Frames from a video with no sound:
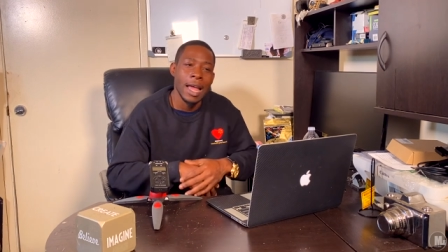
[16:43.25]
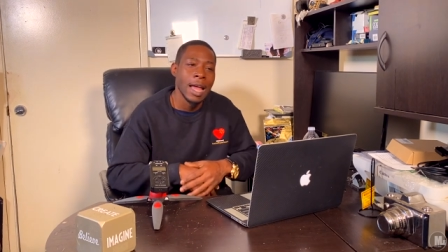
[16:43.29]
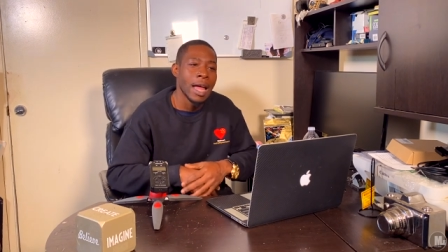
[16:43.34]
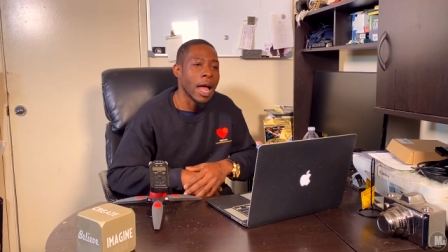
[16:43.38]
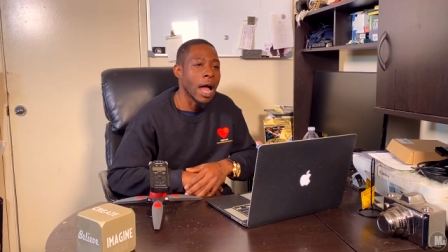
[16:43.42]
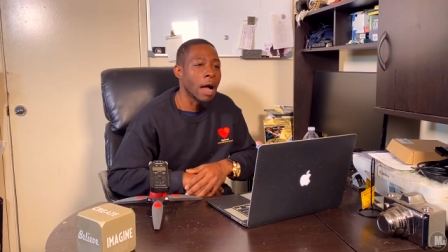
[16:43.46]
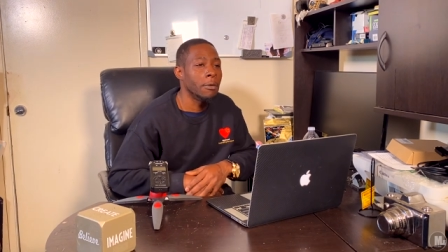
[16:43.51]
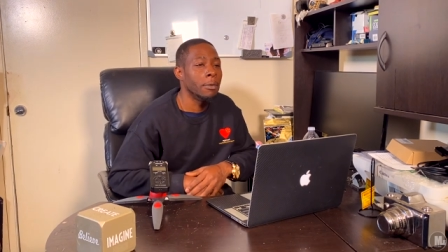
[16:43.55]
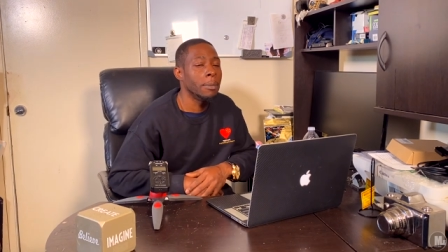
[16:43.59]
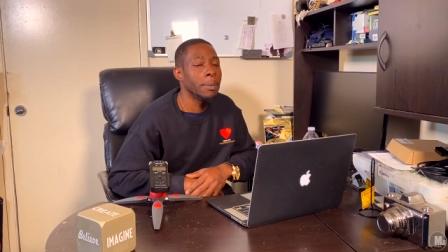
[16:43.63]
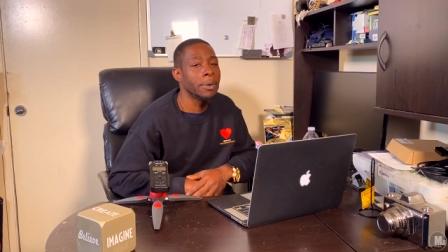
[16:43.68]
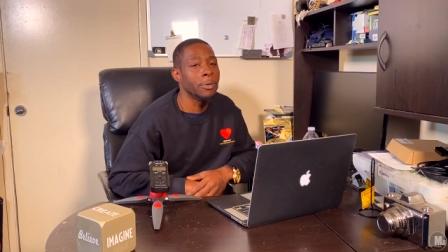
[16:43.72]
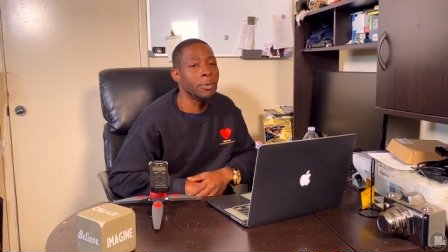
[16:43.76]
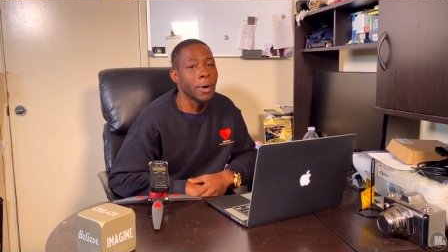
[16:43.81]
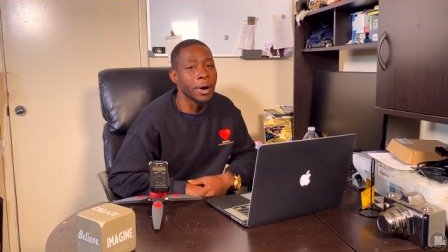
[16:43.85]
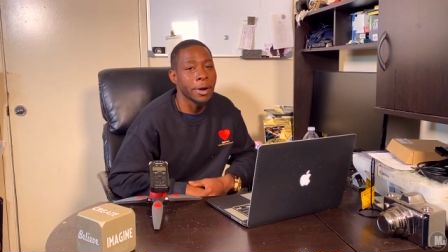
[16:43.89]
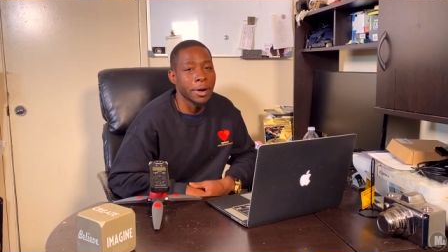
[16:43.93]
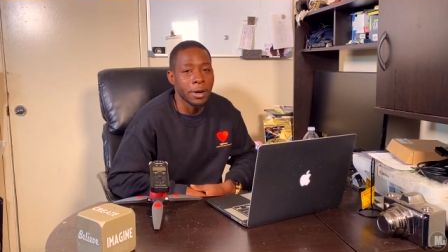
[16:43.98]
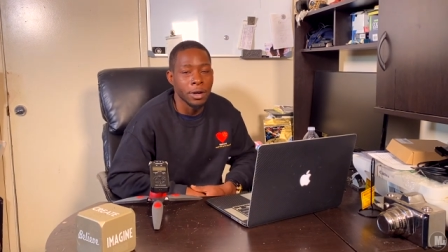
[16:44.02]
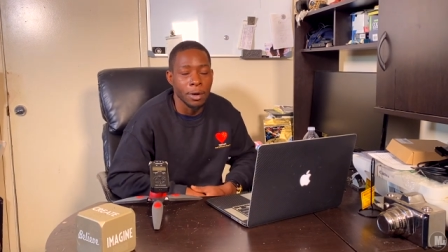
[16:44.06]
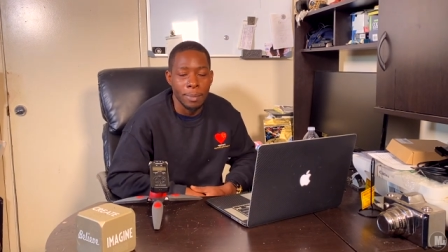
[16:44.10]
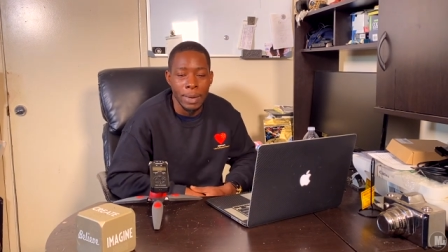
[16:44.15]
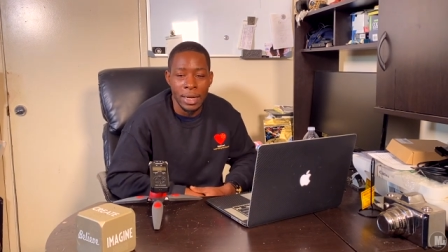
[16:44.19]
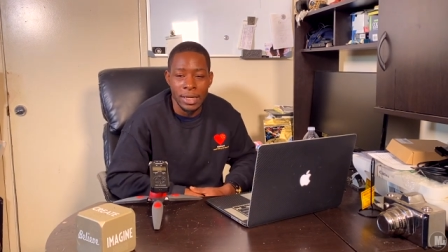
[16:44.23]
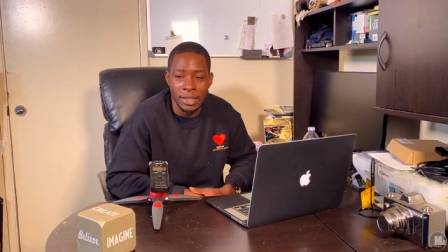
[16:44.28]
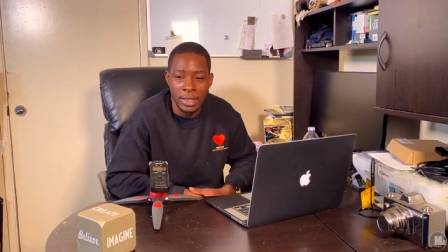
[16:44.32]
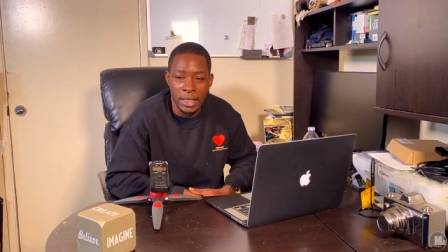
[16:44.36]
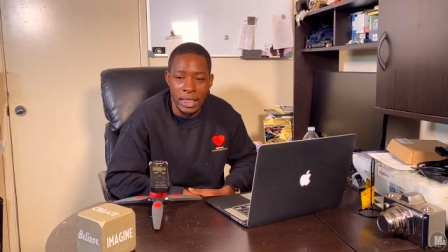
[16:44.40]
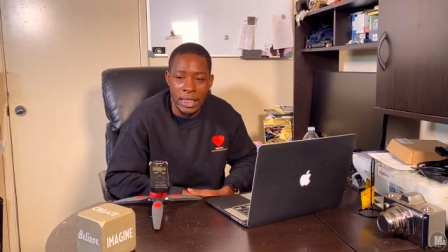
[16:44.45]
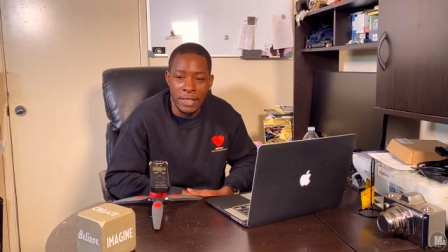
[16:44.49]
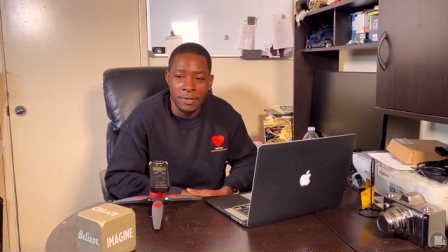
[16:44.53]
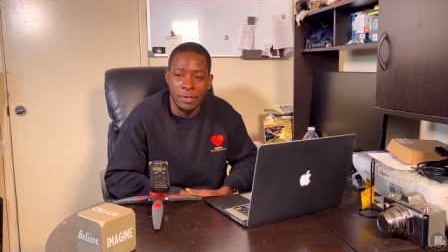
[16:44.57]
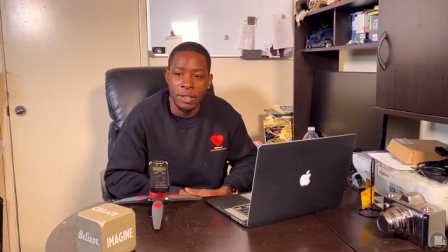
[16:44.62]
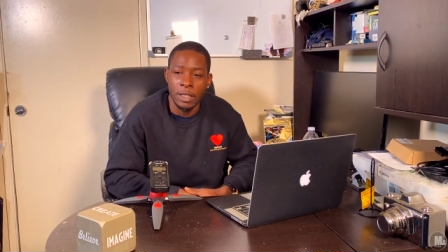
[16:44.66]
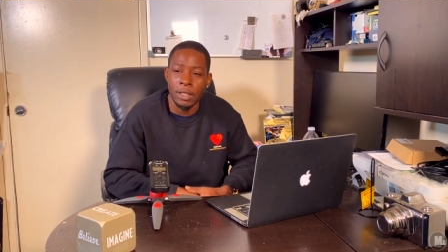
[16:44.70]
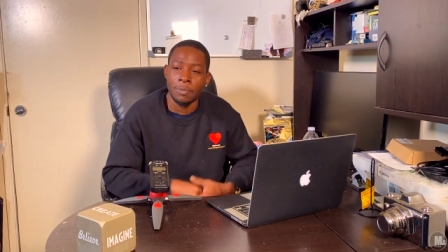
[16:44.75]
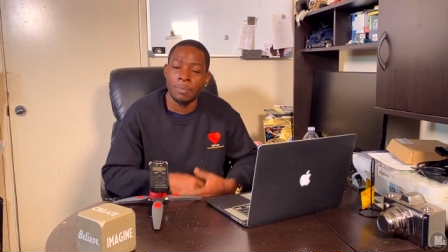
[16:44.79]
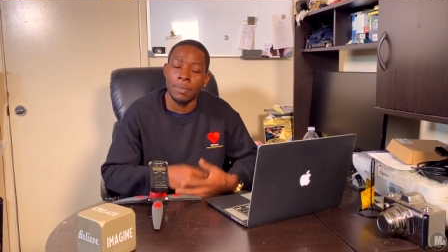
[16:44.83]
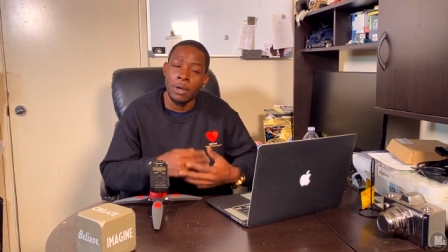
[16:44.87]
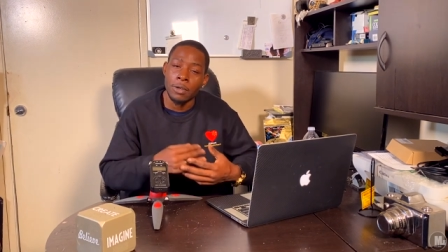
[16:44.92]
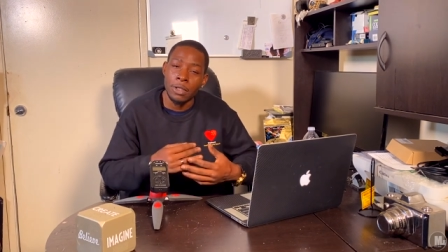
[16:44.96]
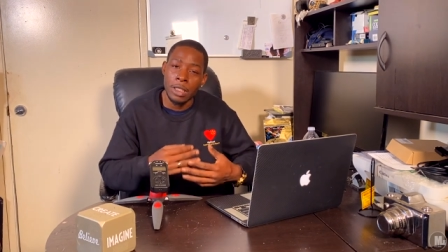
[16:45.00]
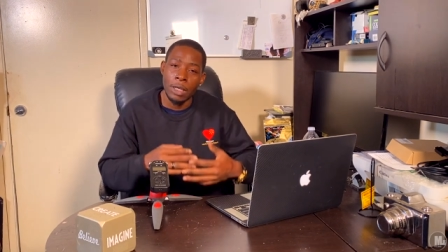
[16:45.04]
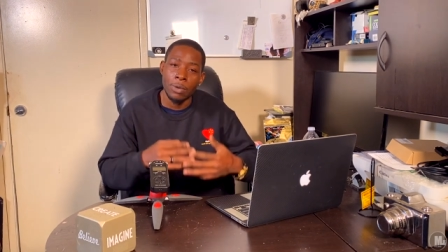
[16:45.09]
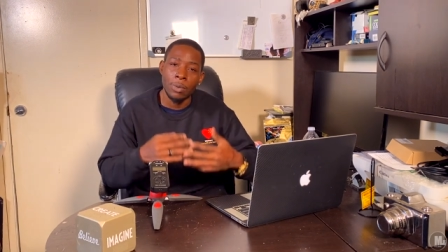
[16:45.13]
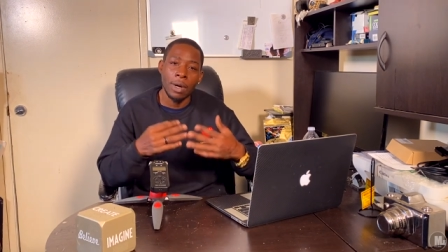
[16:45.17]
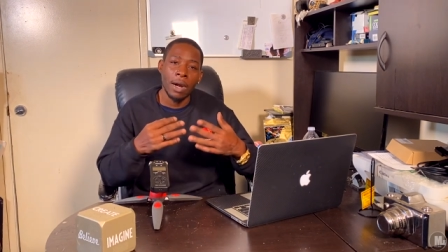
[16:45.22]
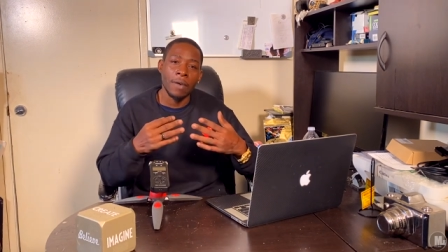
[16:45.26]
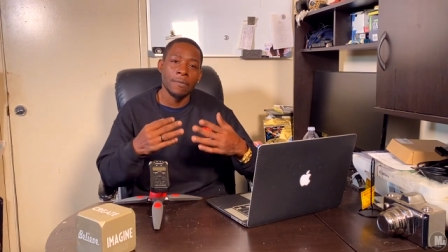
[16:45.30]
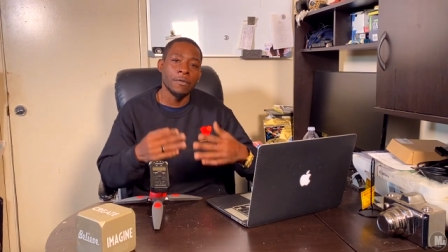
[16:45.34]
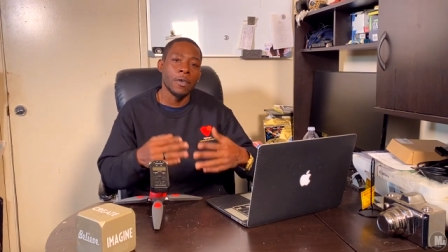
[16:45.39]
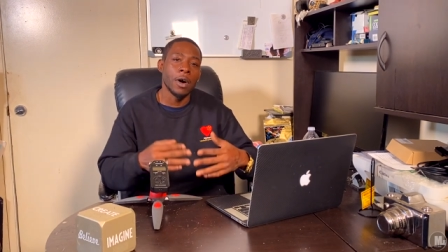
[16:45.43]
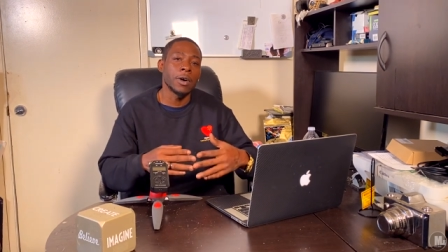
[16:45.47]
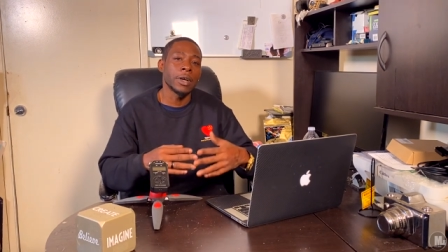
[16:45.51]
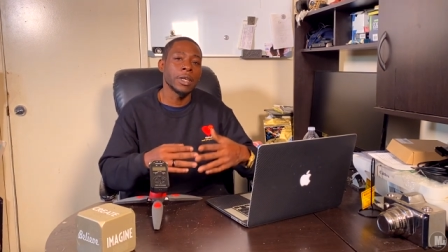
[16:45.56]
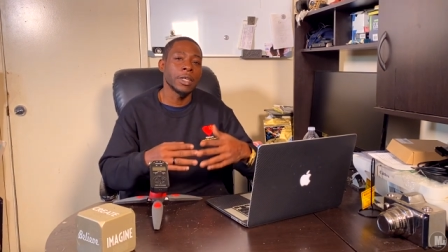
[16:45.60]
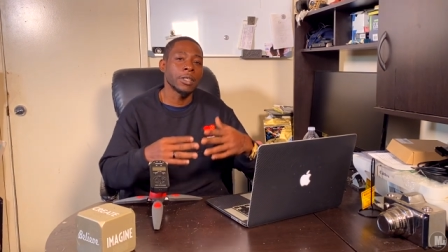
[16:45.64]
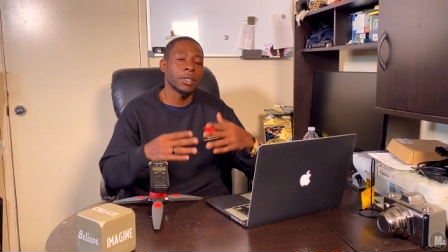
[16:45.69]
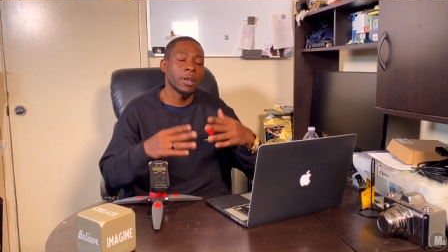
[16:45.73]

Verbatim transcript: I won't be wearing it on my sleeve because mostly what I'm focused